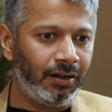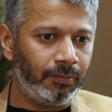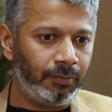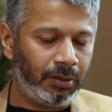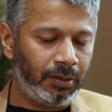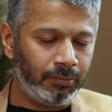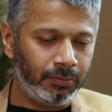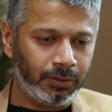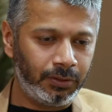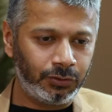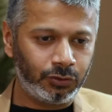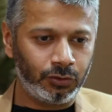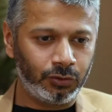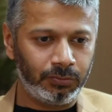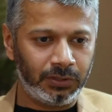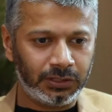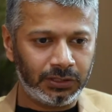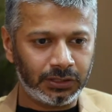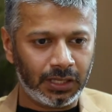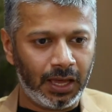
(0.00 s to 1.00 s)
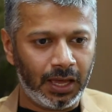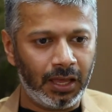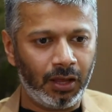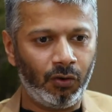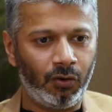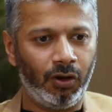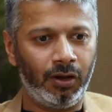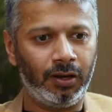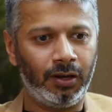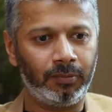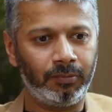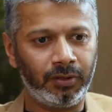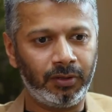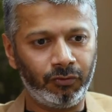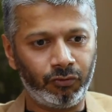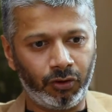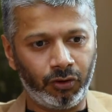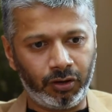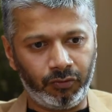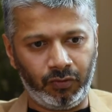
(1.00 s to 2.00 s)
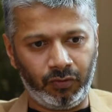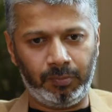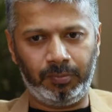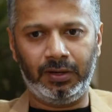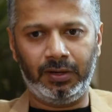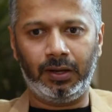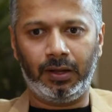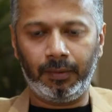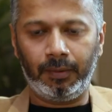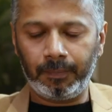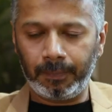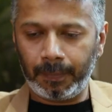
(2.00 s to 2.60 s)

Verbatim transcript: remember Sumit Sahai calling me for a webinar